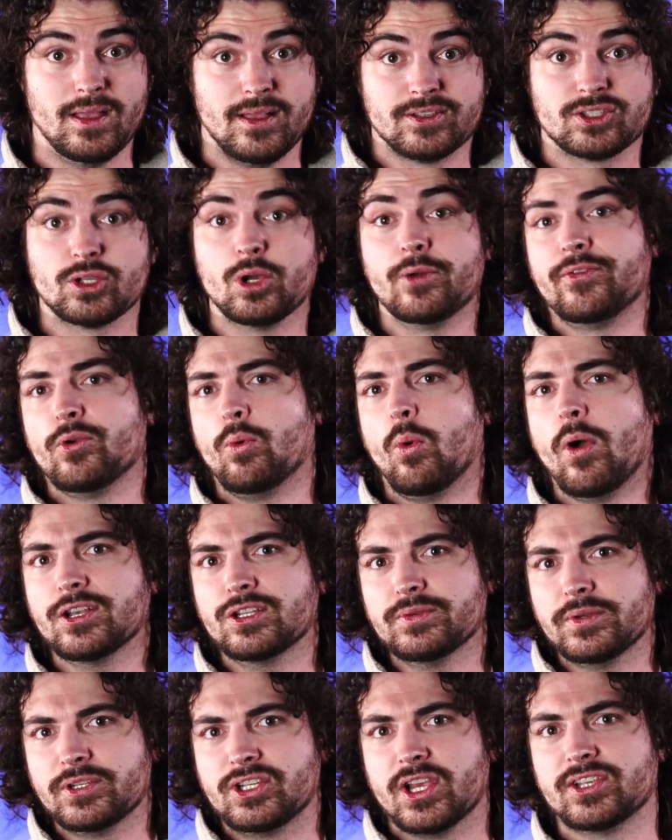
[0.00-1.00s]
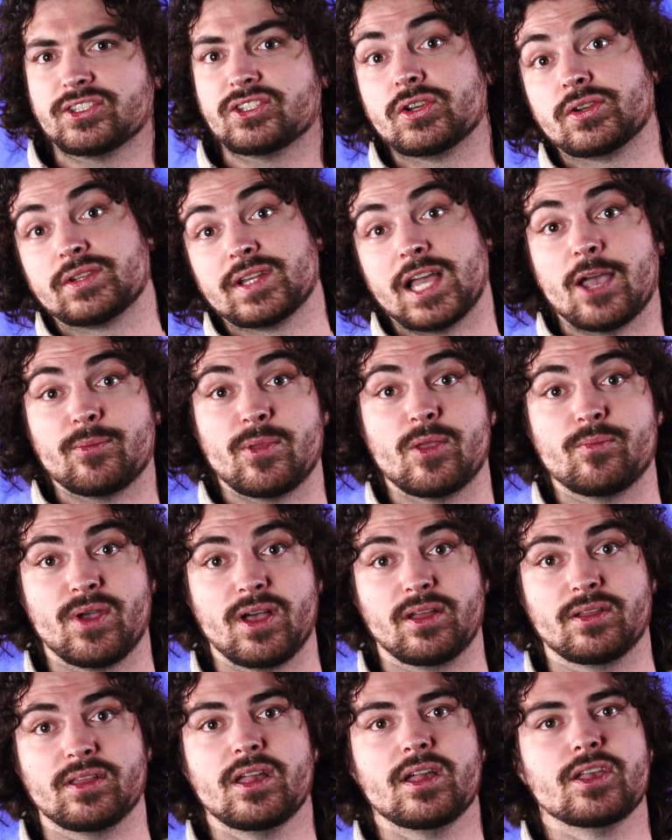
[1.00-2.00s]
So if you want to adjust your timing
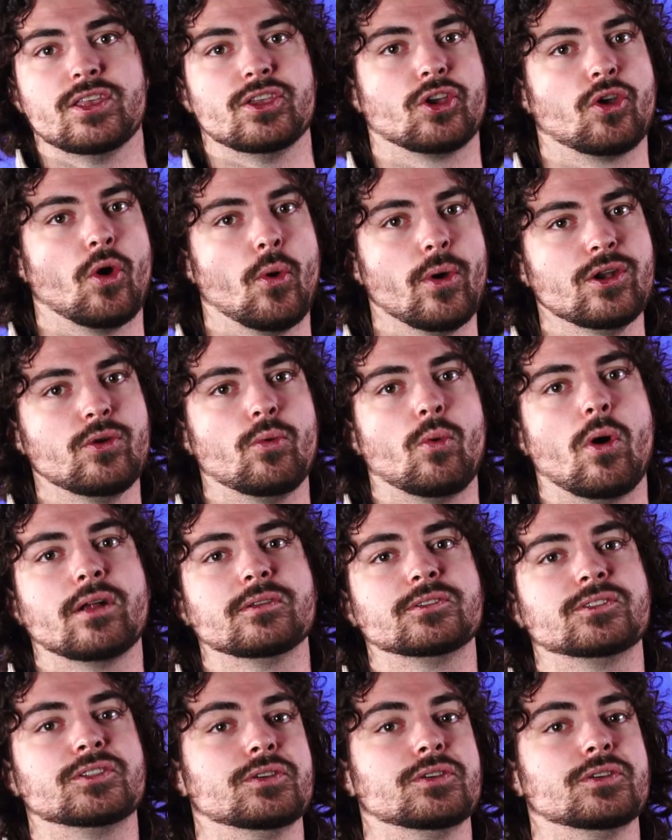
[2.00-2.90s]
belt, you're going to want